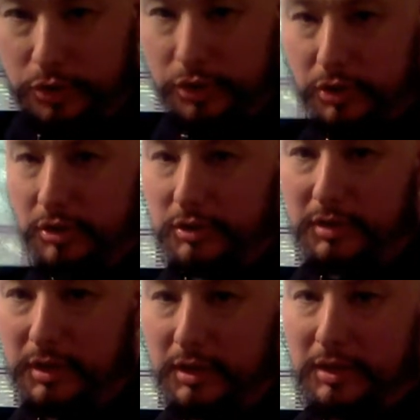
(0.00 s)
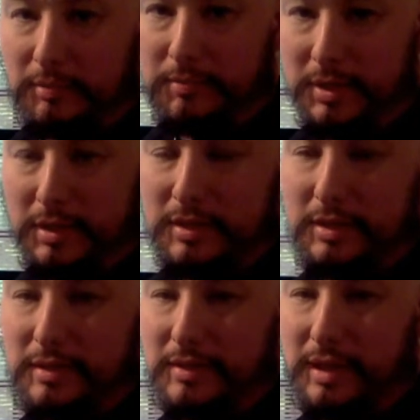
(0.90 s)
old shirt. I
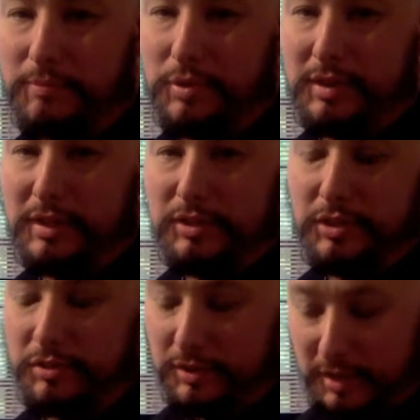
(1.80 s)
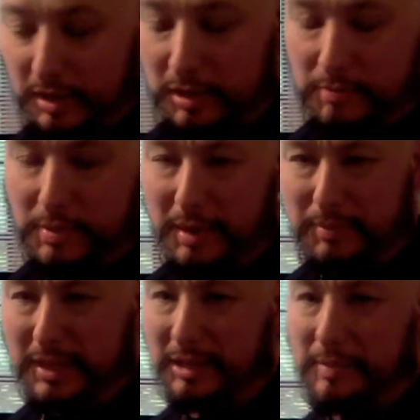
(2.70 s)
printed these years ago, but
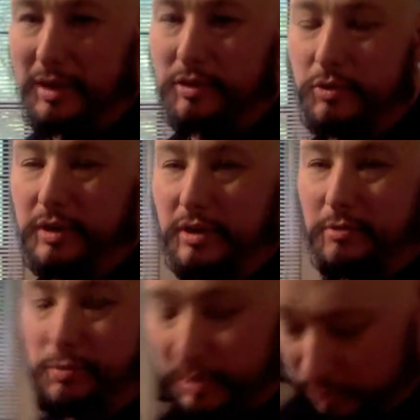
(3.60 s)
I'm thinking about doing another